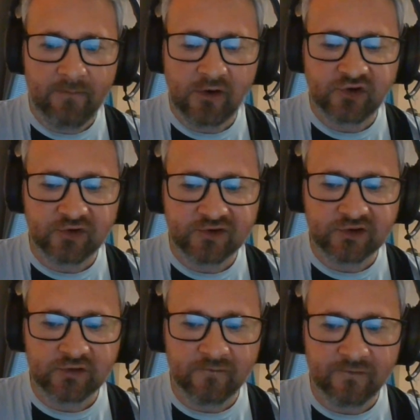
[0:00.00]
Due
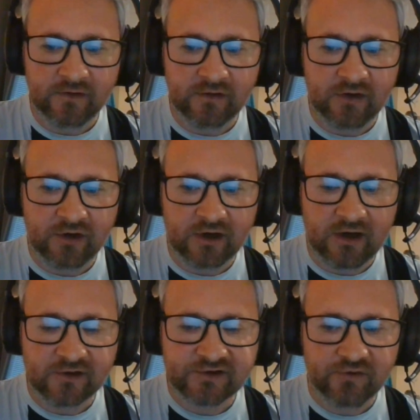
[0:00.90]
to the
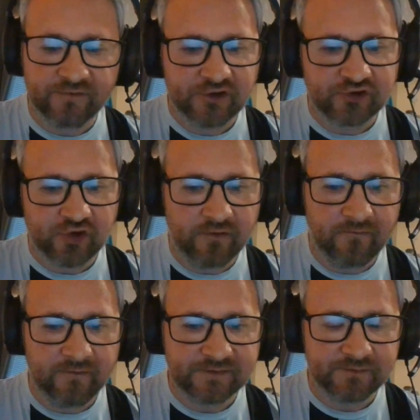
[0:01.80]
Great Scottish Run
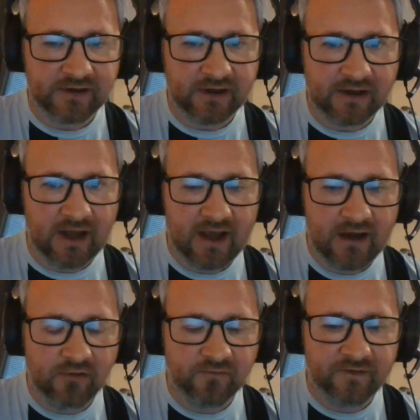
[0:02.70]
that's being
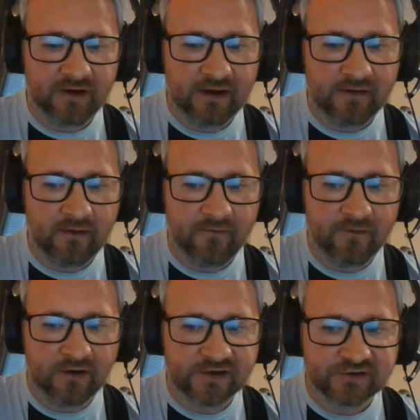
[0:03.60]
held in the
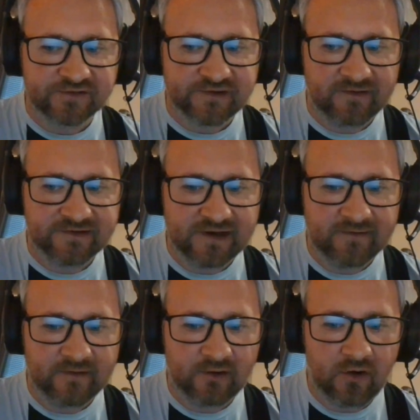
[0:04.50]
Glasgow City
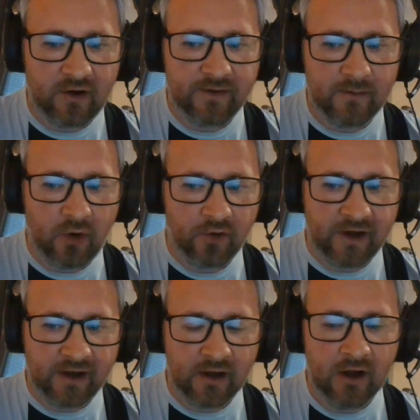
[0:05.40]
Centre in the
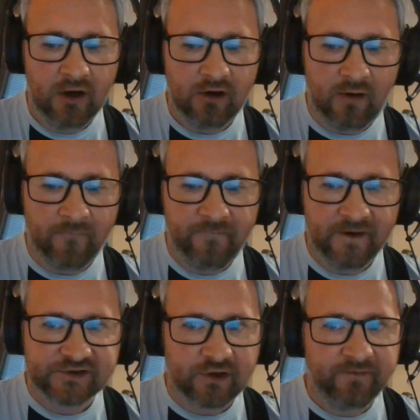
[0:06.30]
morning of
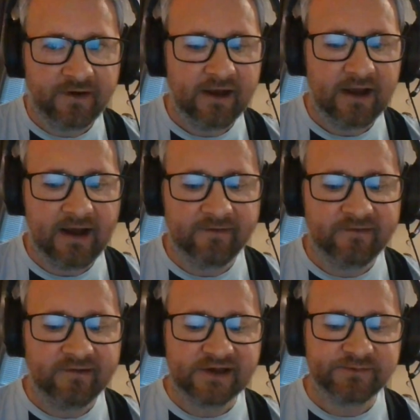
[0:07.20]
this Sunday. And
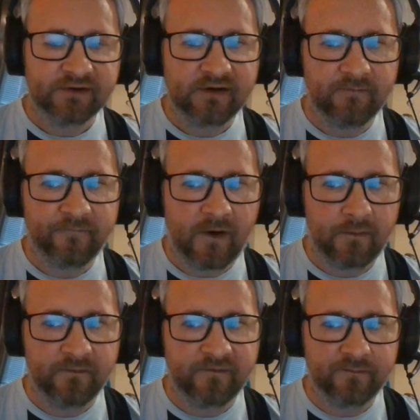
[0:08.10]
today it's been
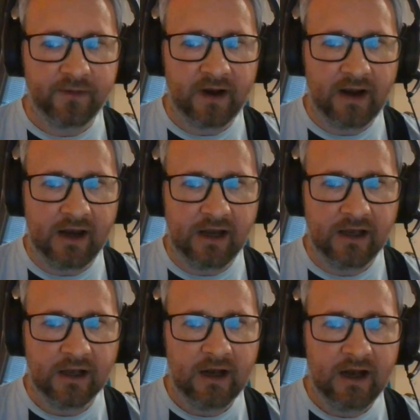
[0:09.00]
confirmed by
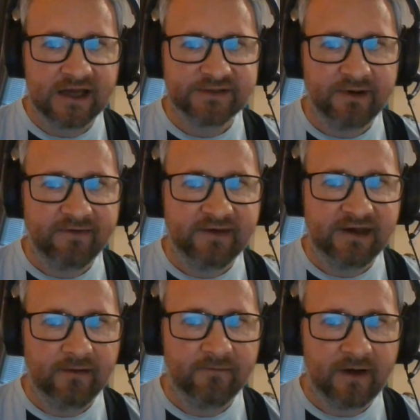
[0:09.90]

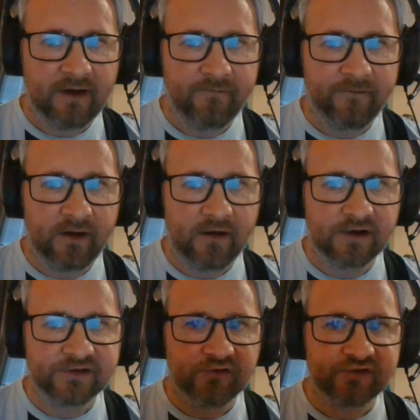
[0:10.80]
SPT that the
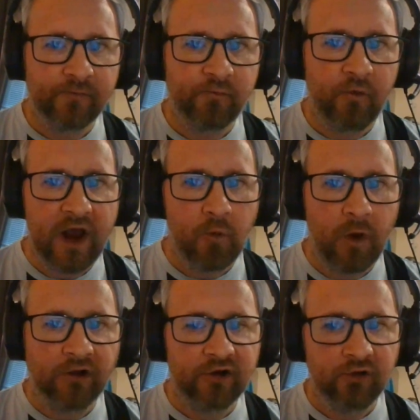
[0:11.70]
Glasgow subway
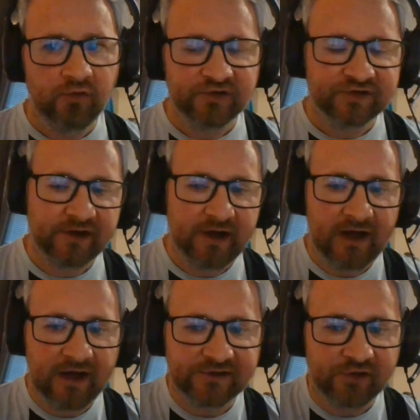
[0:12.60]
will close
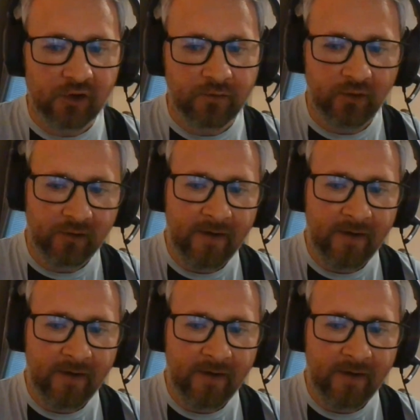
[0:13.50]
as normal